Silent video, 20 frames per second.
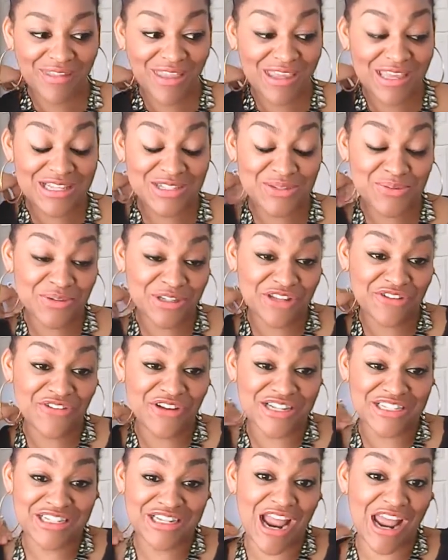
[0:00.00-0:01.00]
it's really
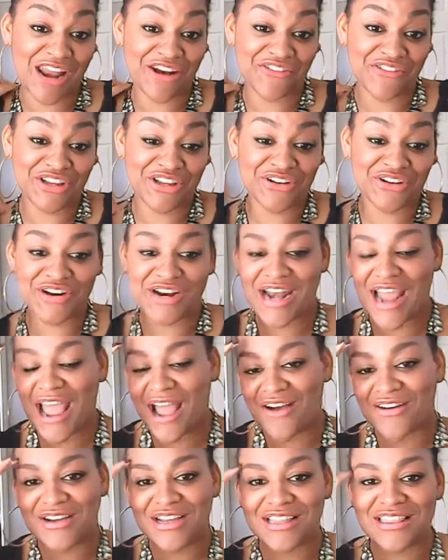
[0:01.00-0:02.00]
fun to kind of figure it
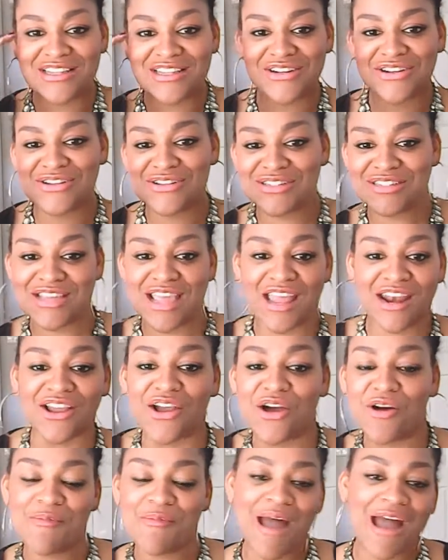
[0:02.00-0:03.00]
out. And the girls kind of
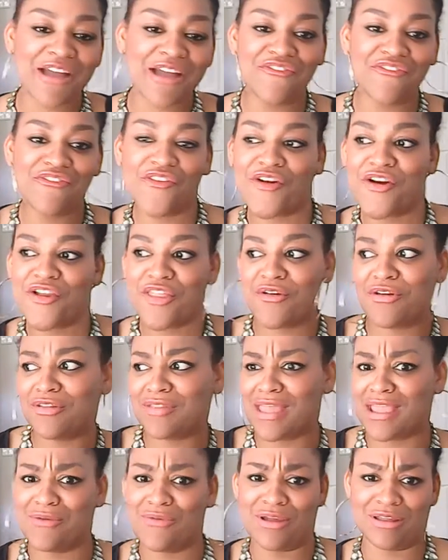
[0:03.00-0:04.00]
go back and forth, and I'm
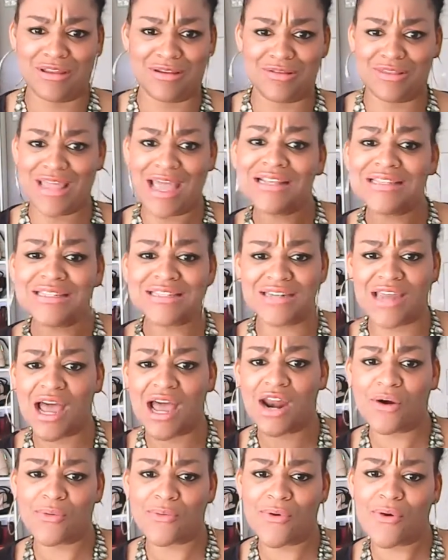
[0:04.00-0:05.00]
like, well, that's
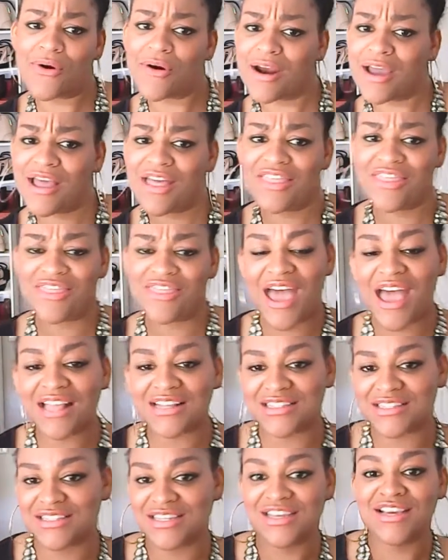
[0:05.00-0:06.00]
not Aurora,
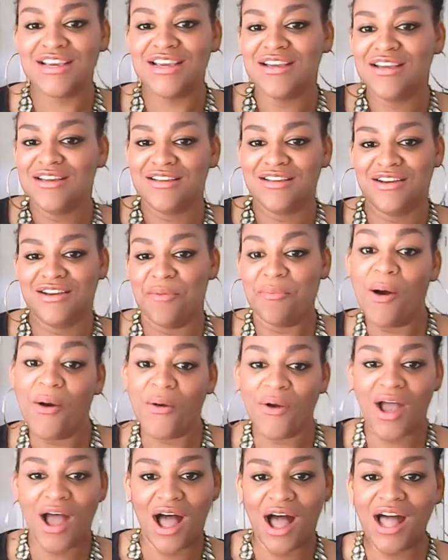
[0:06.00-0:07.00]
that's, you know,
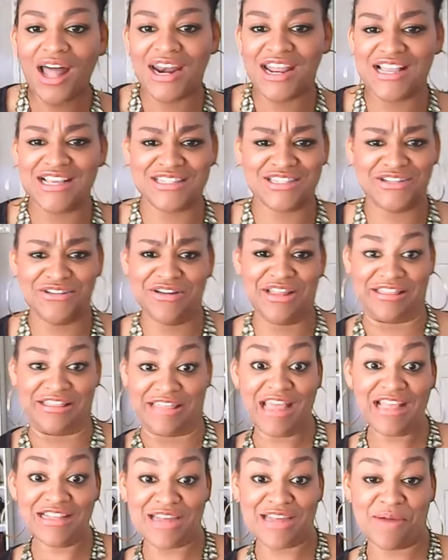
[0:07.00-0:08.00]
Pocahontas. And you're like,
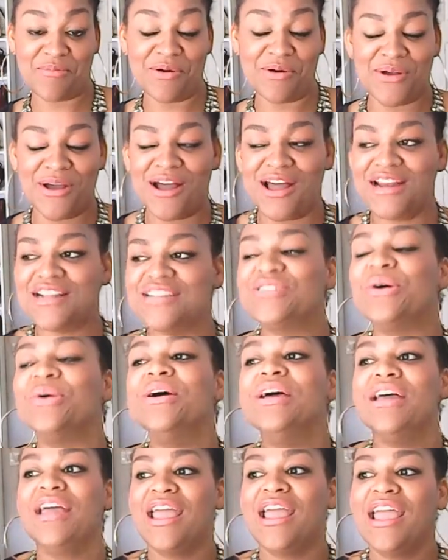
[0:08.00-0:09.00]
that's not Pocahontas. So
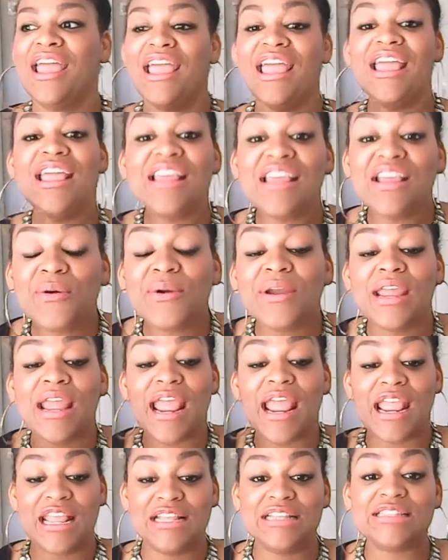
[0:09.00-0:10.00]
it
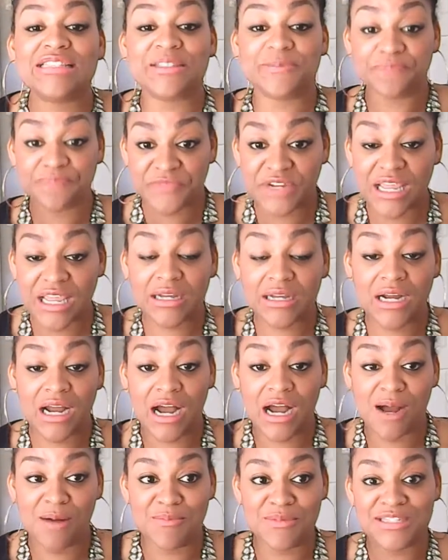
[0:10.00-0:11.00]
creates
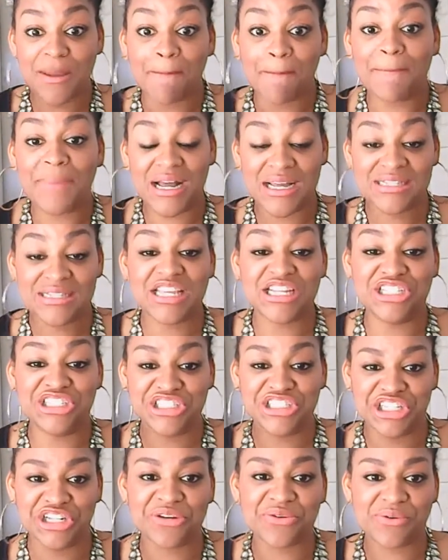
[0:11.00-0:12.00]
some buzz and
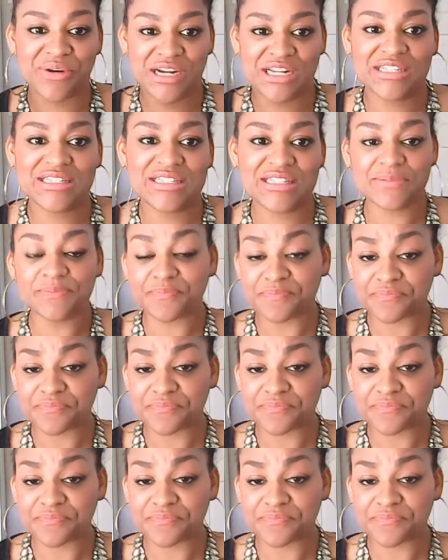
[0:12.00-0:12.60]
generates